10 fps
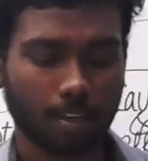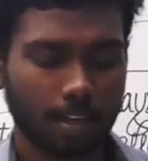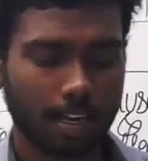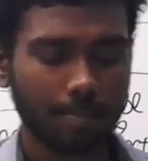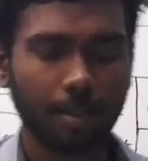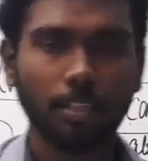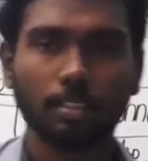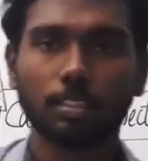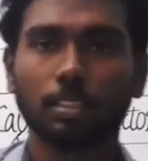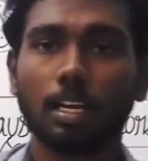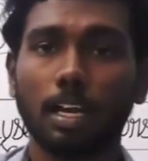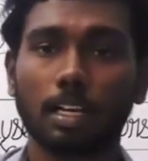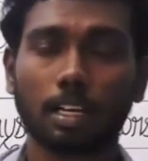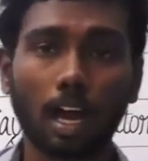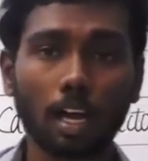It means
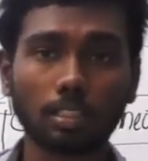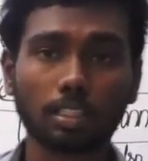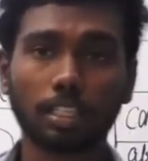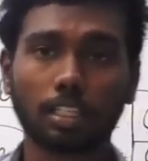caste,